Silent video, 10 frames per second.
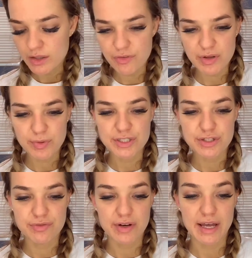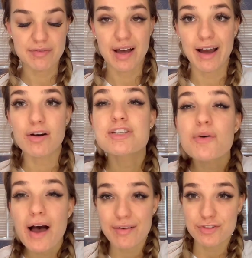3.25. I also
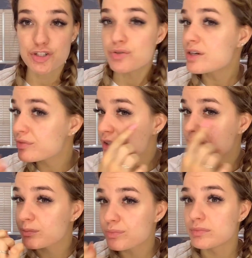have two different